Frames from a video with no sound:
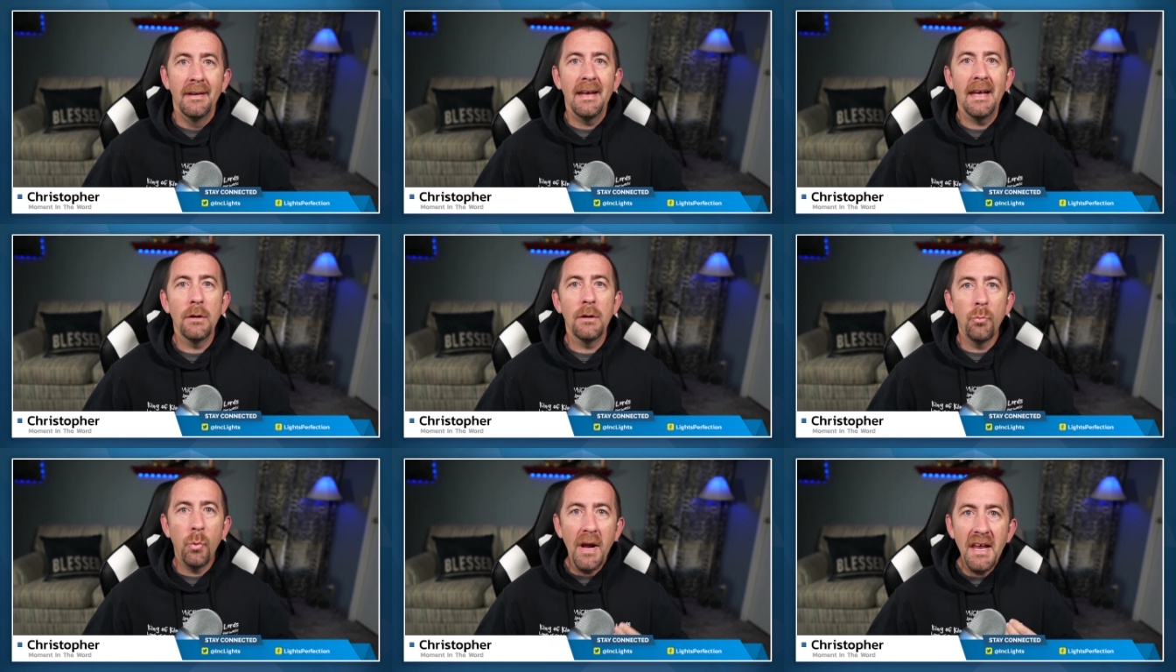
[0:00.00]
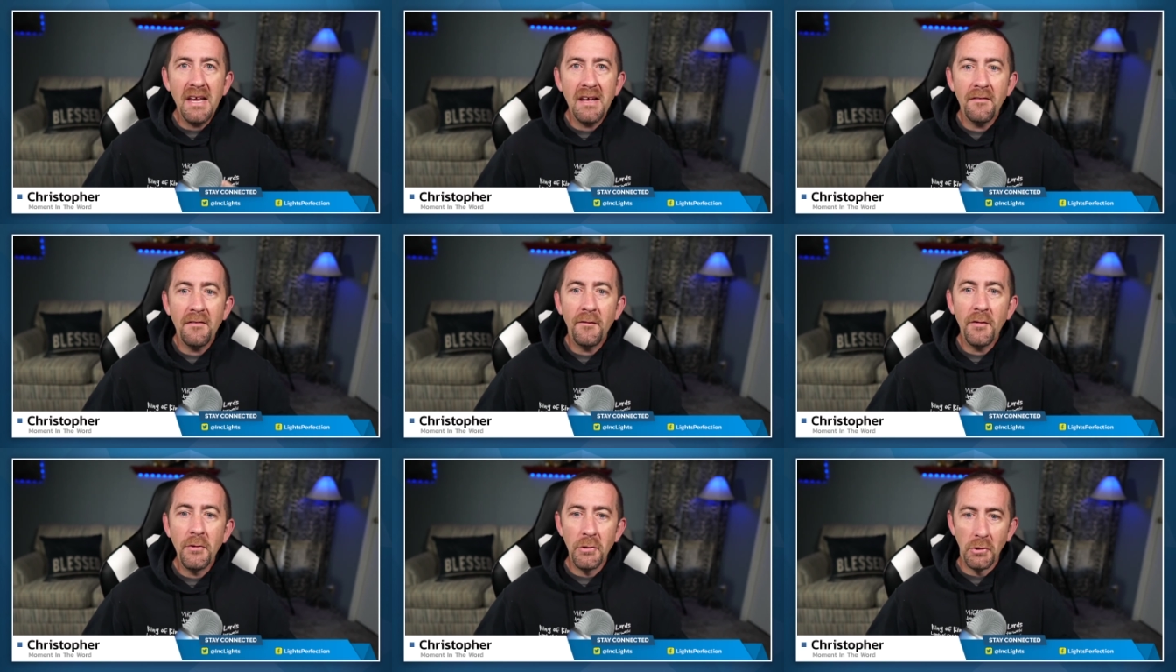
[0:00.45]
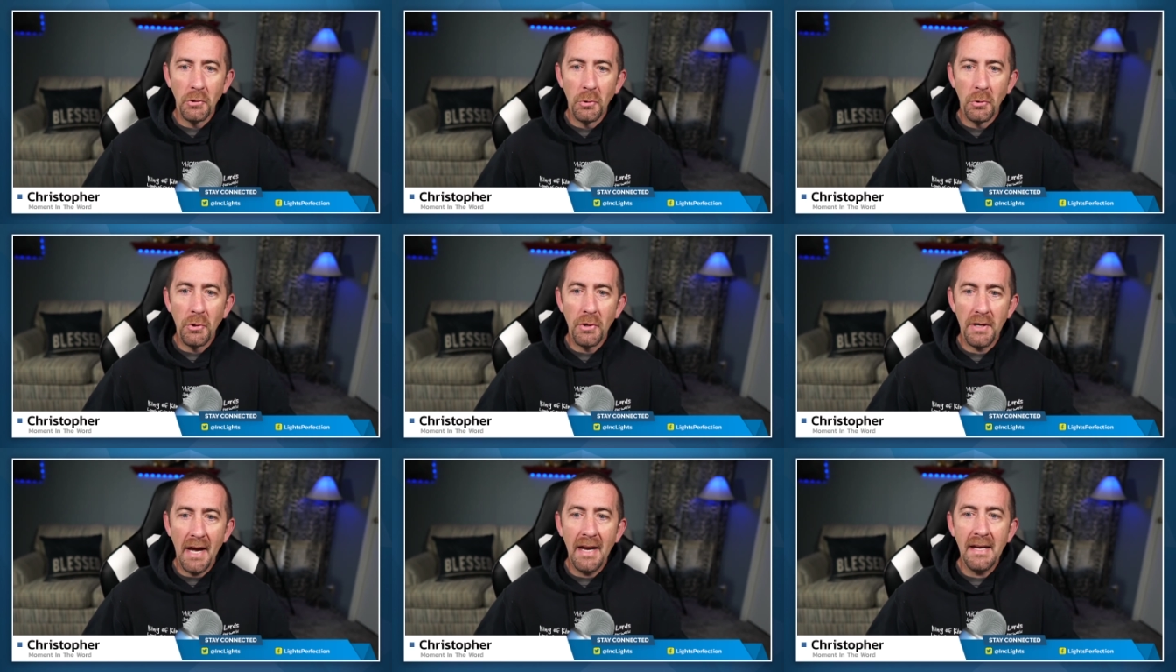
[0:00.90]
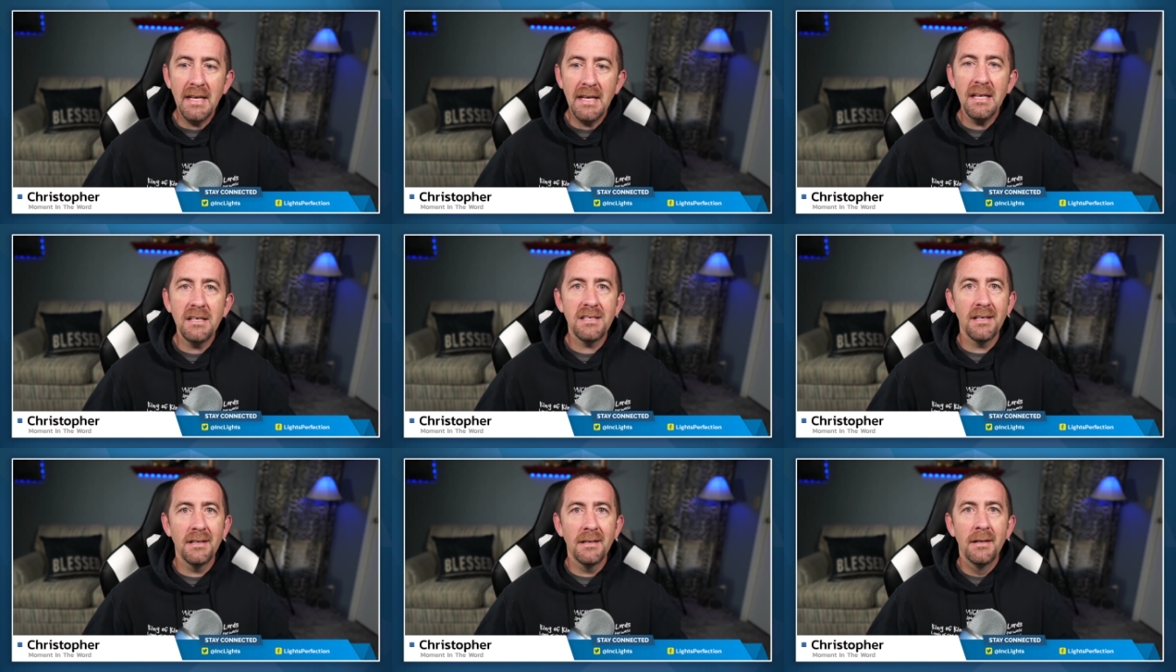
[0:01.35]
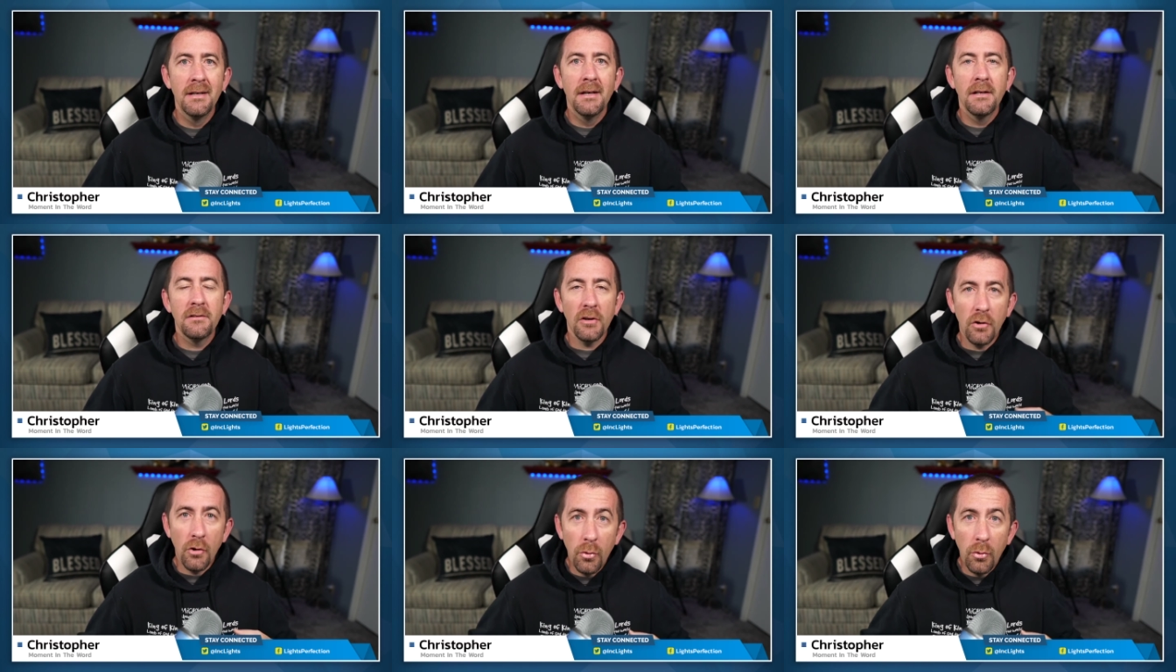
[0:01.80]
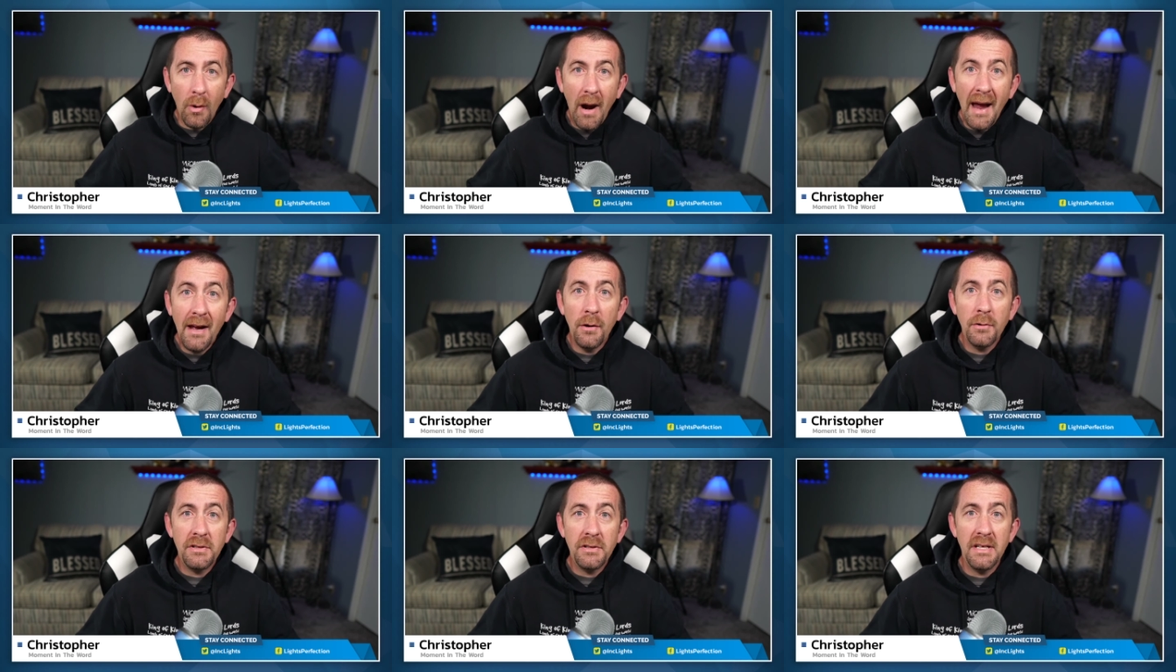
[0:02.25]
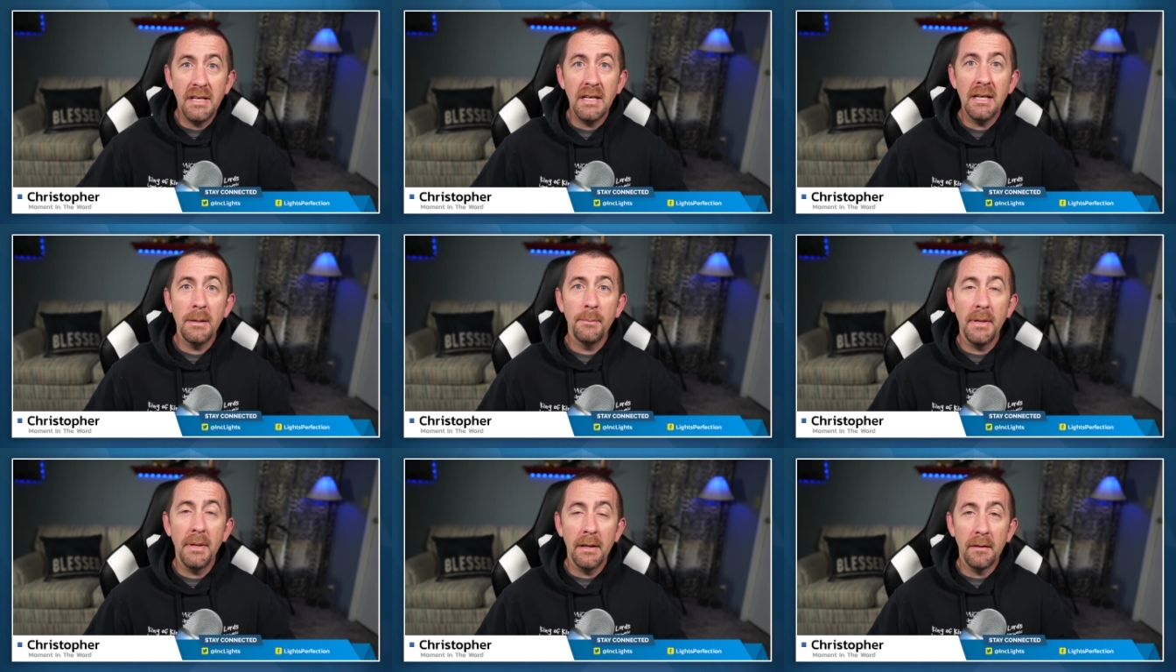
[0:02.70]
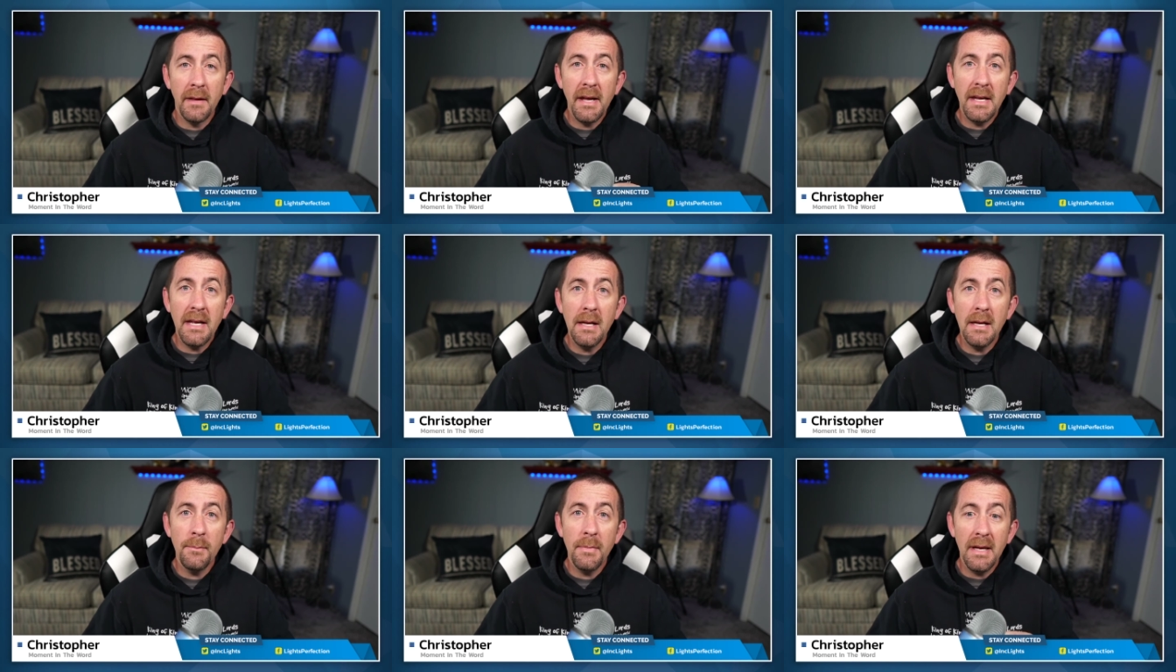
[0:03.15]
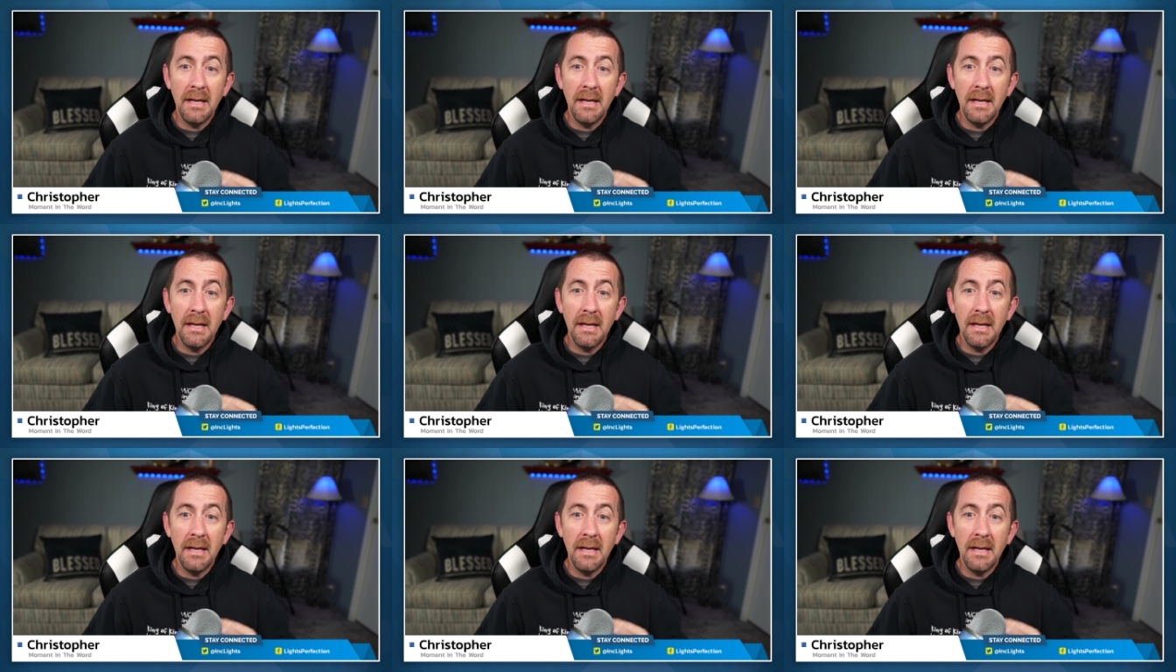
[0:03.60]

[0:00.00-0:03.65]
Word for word: and waiting for the Lord. I need to to cry out to him and let him